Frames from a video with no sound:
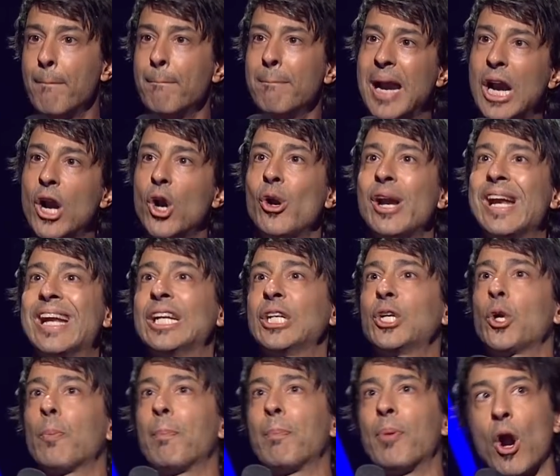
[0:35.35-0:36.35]
Marrying
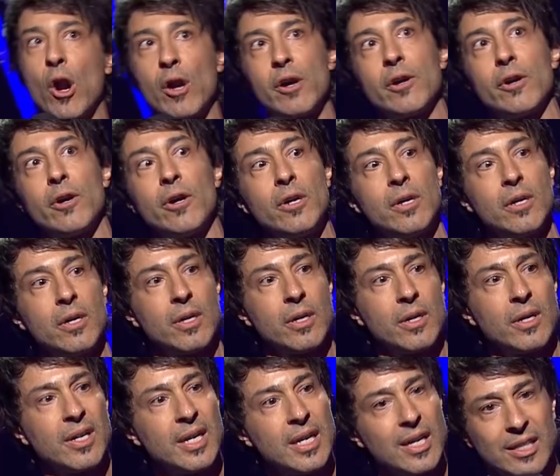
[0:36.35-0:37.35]
your partner
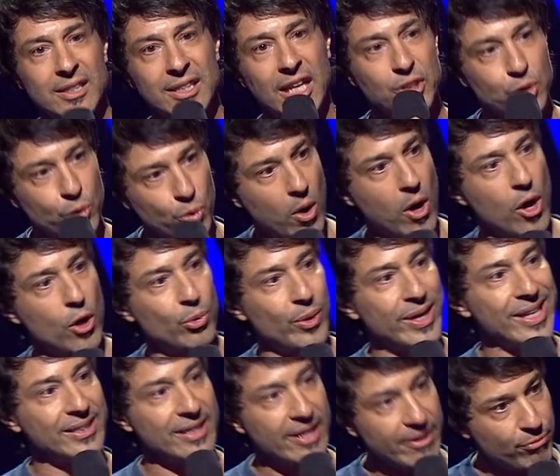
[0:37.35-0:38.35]
that you
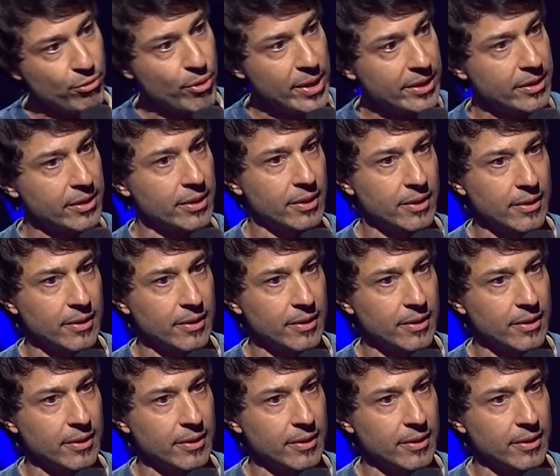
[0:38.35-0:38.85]
already live with,